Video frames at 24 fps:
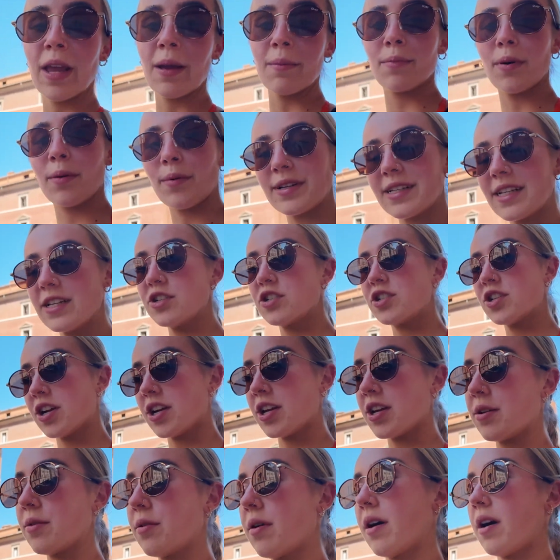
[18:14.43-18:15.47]
But we didn't show
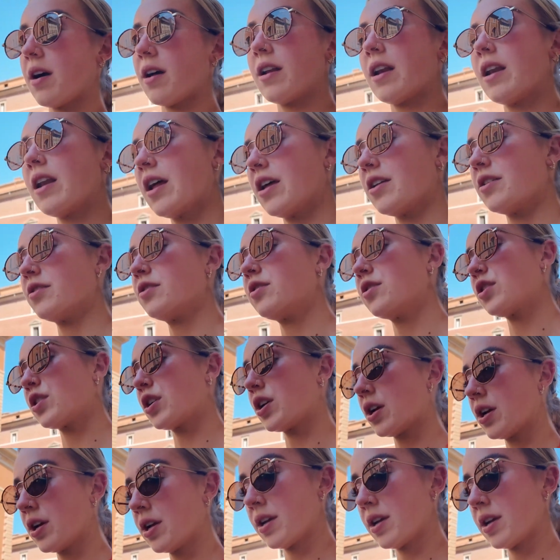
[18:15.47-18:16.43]
you our lunch,